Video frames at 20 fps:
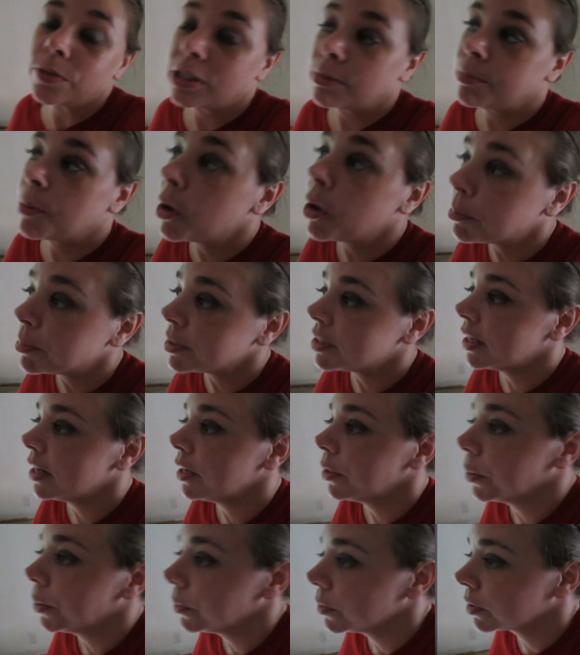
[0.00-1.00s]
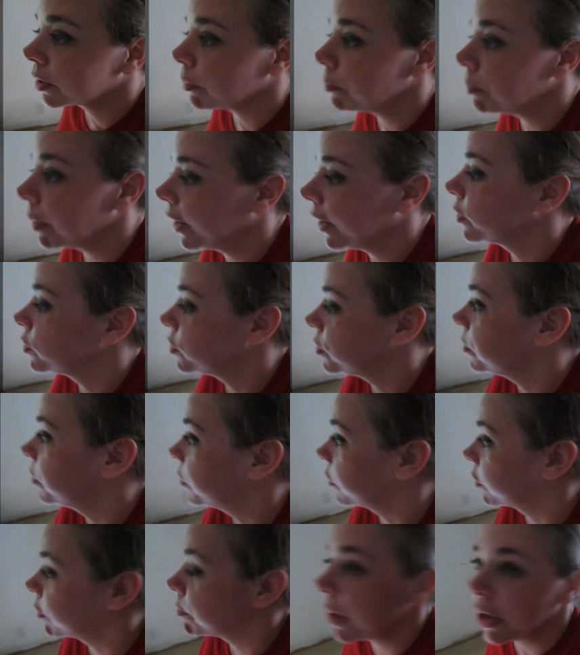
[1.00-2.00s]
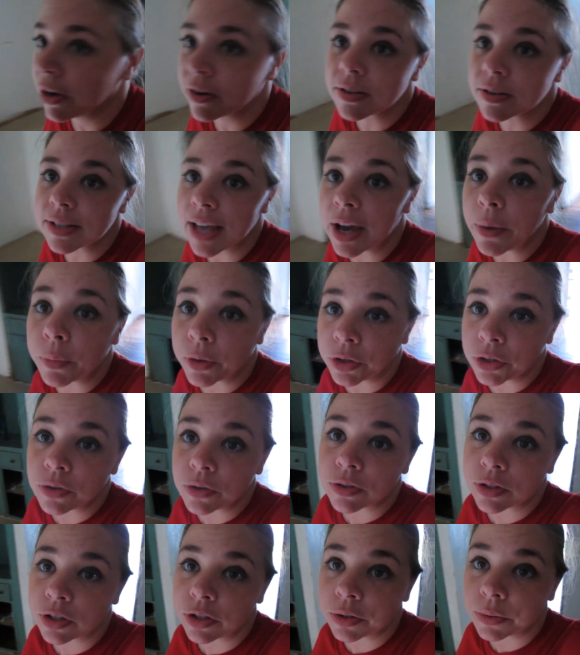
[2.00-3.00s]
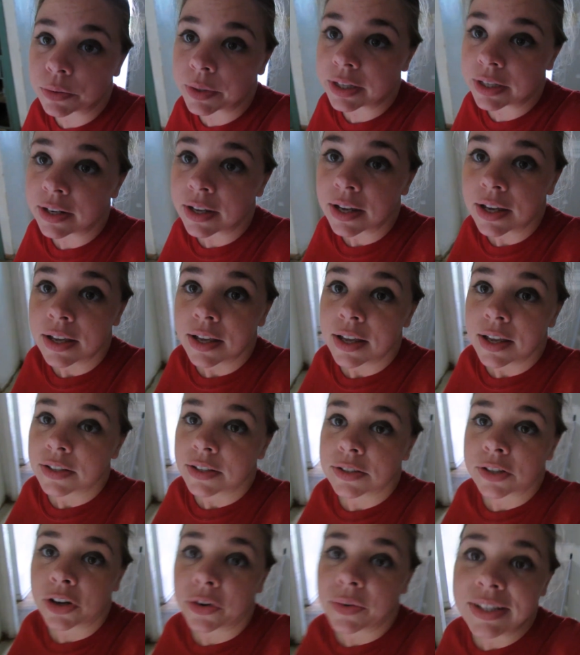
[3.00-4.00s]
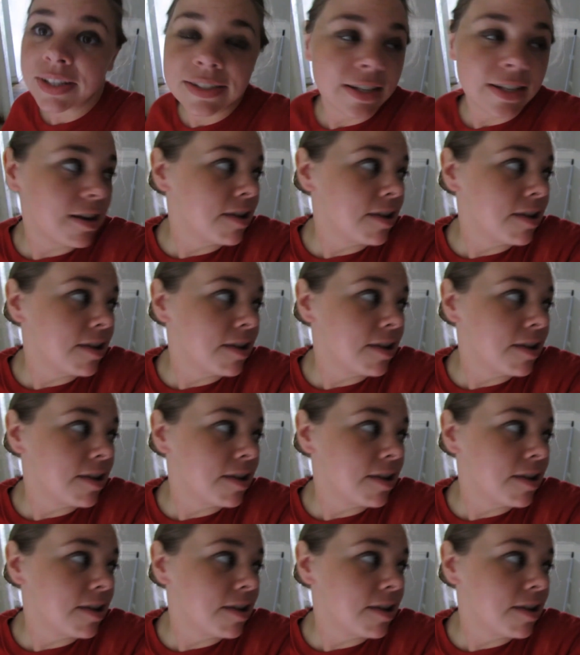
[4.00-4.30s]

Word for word: small potatoes compared to the repairs that we're used to doing. So it's